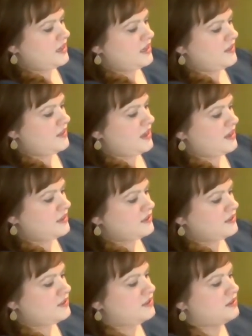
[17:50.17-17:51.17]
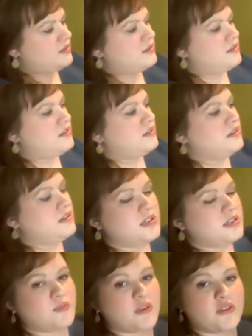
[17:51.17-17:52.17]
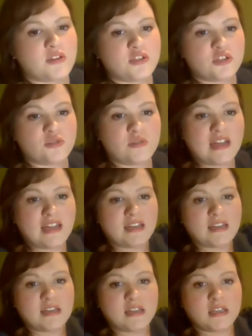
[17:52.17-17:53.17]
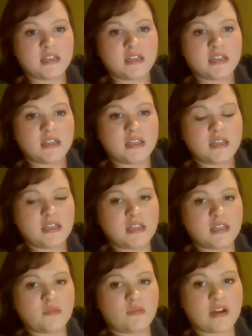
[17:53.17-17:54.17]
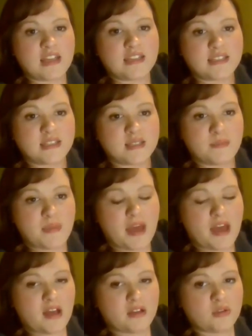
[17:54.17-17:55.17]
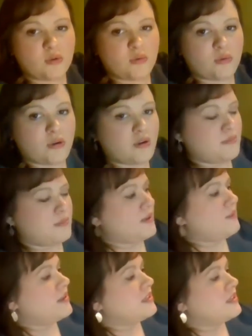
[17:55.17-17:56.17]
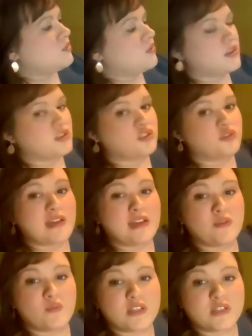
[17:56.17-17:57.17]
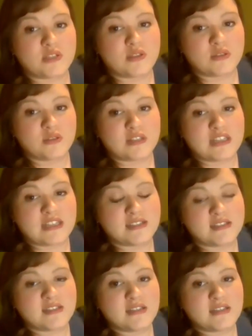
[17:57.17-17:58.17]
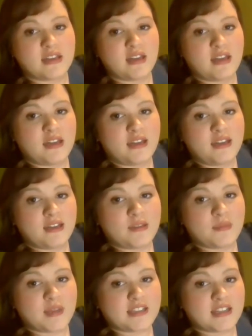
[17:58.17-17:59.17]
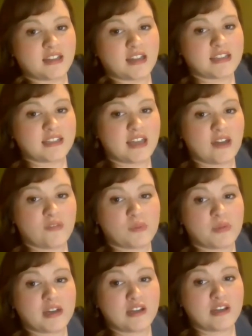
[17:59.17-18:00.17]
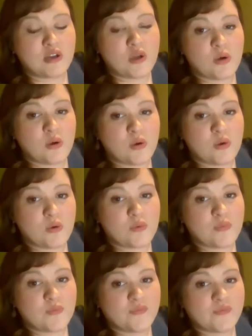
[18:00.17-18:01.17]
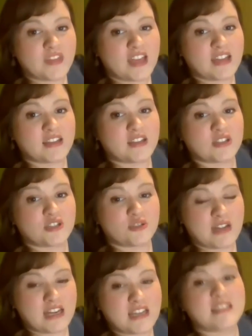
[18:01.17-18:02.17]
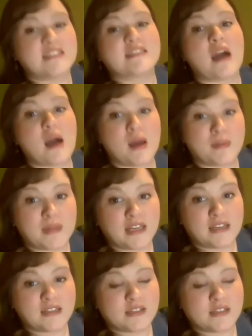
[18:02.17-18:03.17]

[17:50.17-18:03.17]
And that is where the train rings its bell, or maybe it's where the train whistle is, because it lets everybody know that the train is coming.